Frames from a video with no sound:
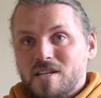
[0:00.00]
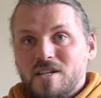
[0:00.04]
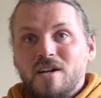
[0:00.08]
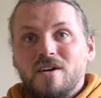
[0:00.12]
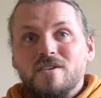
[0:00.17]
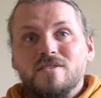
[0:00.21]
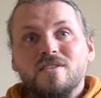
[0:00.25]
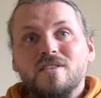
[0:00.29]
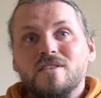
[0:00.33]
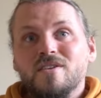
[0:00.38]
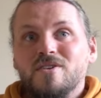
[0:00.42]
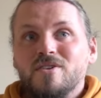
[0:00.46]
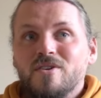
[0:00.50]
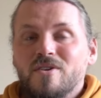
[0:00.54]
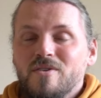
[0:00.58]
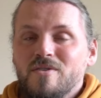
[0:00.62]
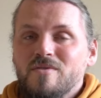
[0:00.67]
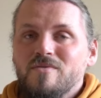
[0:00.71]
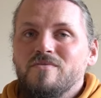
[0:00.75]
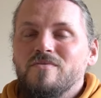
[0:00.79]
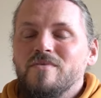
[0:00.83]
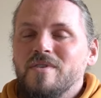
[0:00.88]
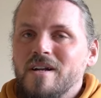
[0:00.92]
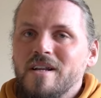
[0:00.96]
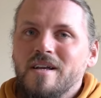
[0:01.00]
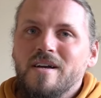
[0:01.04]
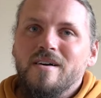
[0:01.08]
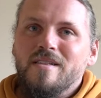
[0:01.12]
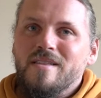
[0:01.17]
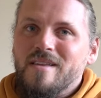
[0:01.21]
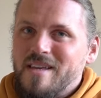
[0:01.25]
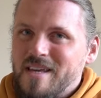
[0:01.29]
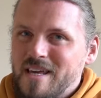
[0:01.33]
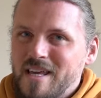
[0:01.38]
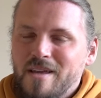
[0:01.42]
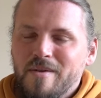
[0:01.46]
stars of the show really are
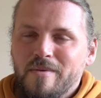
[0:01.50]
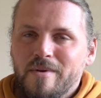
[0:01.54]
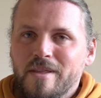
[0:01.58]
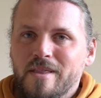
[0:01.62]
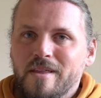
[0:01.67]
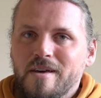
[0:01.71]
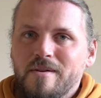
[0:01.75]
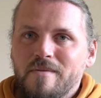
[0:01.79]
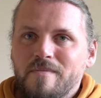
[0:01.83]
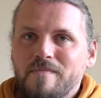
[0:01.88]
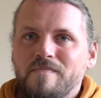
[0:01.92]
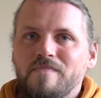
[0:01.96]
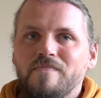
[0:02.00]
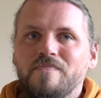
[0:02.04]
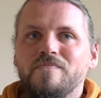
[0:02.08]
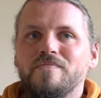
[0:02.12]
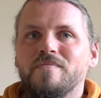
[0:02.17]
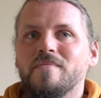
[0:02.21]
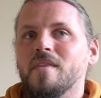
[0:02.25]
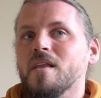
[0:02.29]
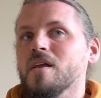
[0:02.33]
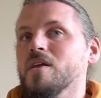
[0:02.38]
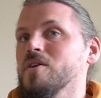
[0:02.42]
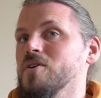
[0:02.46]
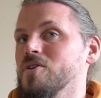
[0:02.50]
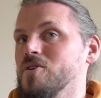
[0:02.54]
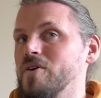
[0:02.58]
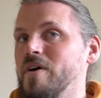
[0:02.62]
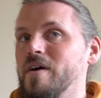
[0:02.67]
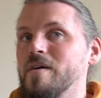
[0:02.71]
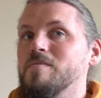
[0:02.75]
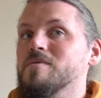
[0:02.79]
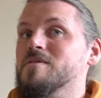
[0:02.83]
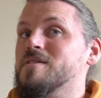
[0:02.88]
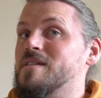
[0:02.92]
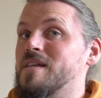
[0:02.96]
the kiwi though. You're
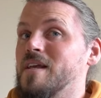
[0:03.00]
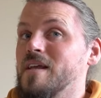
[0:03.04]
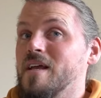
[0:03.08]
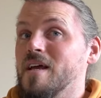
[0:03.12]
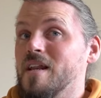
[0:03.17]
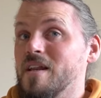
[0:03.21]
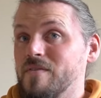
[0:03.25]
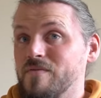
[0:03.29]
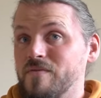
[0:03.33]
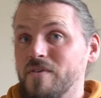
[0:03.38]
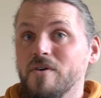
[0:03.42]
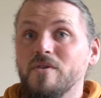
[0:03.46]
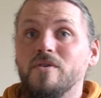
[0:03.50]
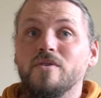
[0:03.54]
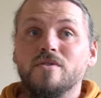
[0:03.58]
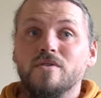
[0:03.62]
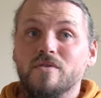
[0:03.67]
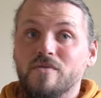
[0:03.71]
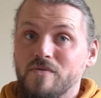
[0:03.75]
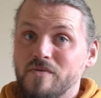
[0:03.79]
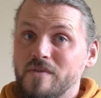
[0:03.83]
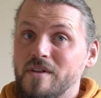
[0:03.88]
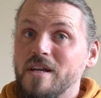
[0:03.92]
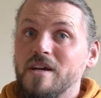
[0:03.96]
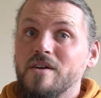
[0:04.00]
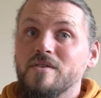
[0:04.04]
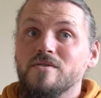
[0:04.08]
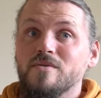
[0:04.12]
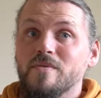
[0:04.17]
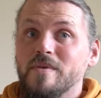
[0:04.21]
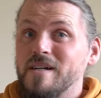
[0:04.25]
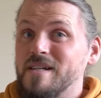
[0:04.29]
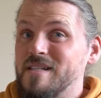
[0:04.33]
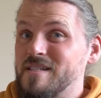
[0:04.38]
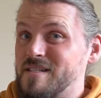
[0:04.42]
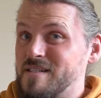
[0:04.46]
not able to take any photos or videos
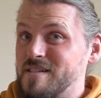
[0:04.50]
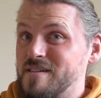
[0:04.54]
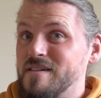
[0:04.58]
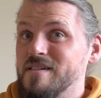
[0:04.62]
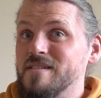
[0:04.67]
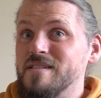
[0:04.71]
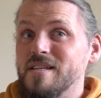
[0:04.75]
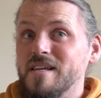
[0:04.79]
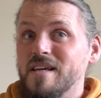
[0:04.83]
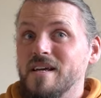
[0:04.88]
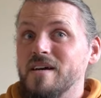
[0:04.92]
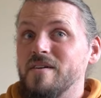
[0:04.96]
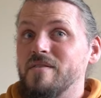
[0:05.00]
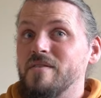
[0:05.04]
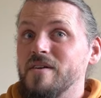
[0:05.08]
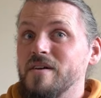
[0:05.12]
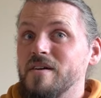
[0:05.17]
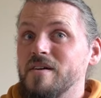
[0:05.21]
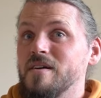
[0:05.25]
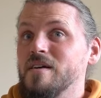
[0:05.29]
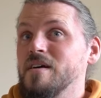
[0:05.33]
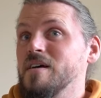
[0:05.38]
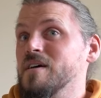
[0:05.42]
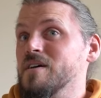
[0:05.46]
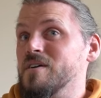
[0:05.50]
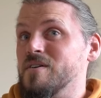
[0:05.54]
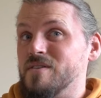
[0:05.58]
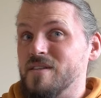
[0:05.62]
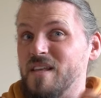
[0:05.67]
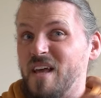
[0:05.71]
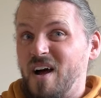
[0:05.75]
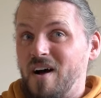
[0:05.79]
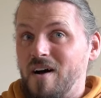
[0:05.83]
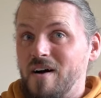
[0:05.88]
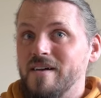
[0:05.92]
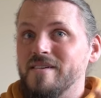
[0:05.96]
when inside the area, because
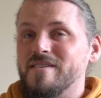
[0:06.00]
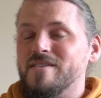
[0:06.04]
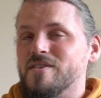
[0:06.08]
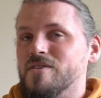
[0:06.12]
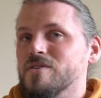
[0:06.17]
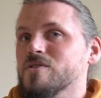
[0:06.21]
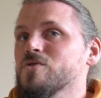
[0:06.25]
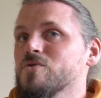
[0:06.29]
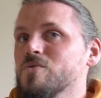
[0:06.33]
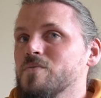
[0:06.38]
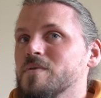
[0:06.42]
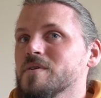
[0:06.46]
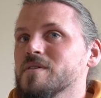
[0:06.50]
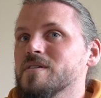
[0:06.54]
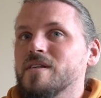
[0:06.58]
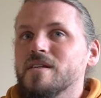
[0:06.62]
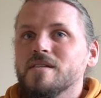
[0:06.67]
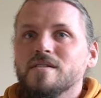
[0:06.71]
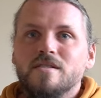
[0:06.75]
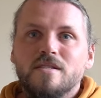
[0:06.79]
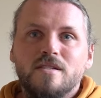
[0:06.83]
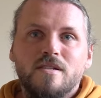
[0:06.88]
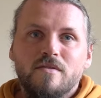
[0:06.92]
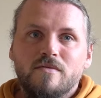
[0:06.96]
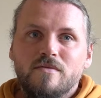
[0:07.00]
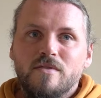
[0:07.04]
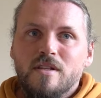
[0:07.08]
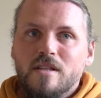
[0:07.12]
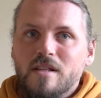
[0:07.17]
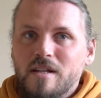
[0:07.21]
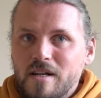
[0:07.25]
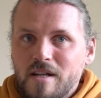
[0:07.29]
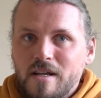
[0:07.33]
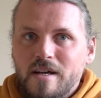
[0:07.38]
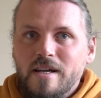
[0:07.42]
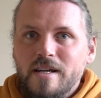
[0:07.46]
their eyes are super sensitive to
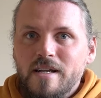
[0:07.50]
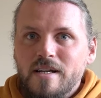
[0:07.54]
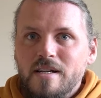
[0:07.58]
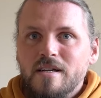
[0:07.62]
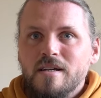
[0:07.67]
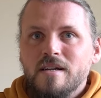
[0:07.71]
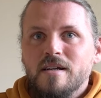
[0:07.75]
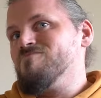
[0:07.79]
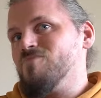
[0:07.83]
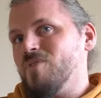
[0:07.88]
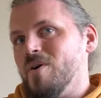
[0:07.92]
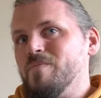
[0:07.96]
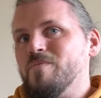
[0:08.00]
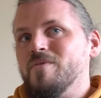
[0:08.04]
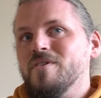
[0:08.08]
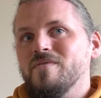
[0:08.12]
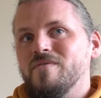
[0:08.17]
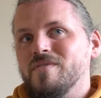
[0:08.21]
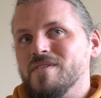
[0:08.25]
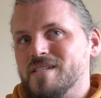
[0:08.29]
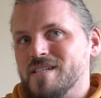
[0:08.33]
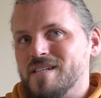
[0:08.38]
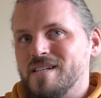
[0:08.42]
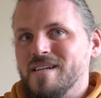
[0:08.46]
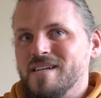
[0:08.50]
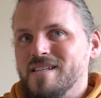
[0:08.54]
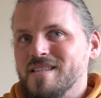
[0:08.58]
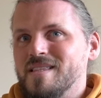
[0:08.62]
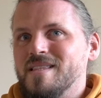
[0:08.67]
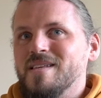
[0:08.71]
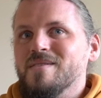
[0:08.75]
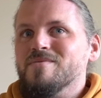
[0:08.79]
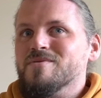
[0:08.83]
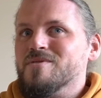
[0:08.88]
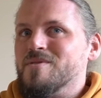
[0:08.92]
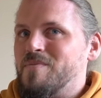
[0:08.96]
the light. When we visited,
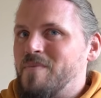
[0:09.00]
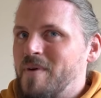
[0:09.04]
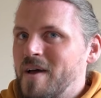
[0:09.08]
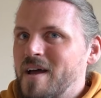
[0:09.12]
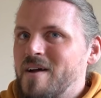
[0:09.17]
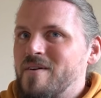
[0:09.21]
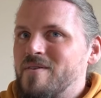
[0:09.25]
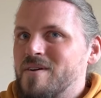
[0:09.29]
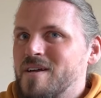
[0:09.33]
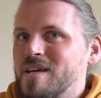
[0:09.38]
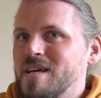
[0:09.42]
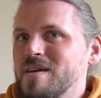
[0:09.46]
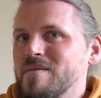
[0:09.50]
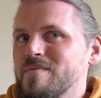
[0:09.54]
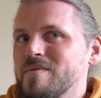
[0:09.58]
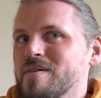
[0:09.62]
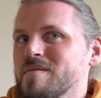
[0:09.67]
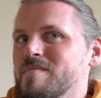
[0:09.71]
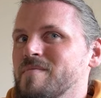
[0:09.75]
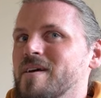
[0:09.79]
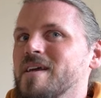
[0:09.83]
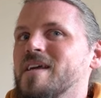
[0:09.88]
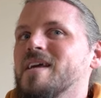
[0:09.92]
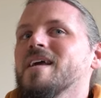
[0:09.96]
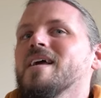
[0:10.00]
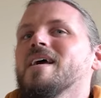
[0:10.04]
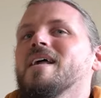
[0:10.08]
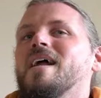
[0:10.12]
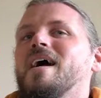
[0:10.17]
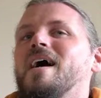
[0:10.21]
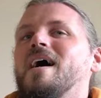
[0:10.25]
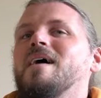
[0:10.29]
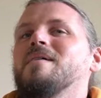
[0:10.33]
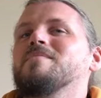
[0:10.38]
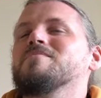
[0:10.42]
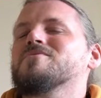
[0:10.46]
there was a pair of kiwi making an
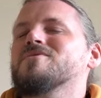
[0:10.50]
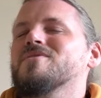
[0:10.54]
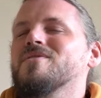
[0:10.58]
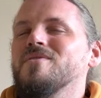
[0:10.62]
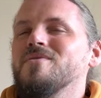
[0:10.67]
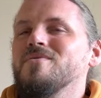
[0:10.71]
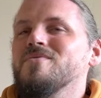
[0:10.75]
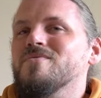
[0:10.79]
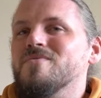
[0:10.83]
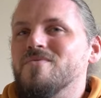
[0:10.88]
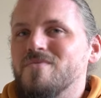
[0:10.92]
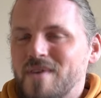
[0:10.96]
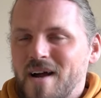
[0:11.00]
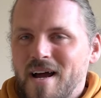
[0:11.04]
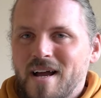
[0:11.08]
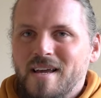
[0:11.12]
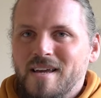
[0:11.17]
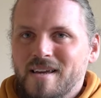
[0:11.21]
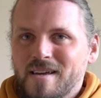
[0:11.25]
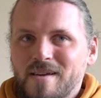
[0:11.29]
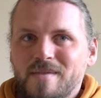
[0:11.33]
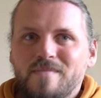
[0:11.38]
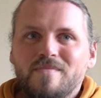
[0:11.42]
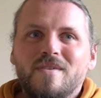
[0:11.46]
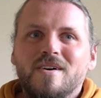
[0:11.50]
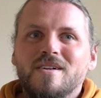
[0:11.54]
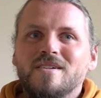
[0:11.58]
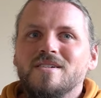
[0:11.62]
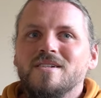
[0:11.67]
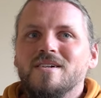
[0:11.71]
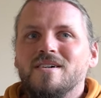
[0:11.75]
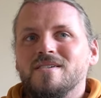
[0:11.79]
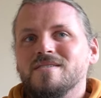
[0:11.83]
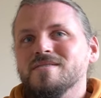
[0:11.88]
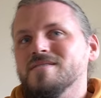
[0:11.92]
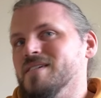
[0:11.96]
absolute racket and
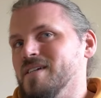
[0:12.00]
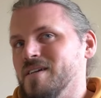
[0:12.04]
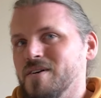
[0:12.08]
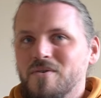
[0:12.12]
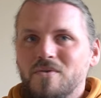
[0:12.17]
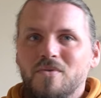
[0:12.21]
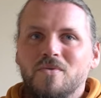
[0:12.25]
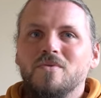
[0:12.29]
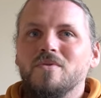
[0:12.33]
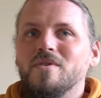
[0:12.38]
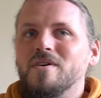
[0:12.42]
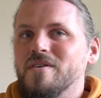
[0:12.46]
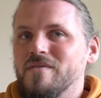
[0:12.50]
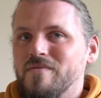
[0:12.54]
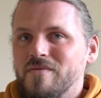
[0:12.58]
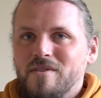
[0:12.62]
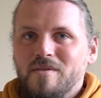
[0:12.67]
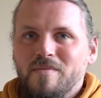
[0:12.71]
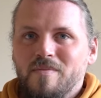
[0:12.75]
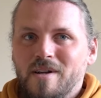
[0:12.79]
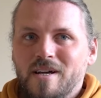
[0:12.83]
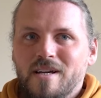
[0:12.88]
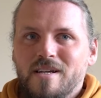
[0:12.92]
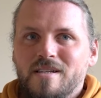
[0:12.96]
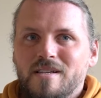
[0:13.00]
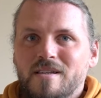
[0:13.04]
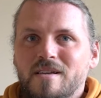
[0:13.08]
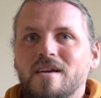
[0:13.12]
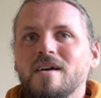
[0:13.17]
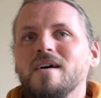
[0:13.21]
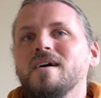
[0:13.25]
dancing all over the place.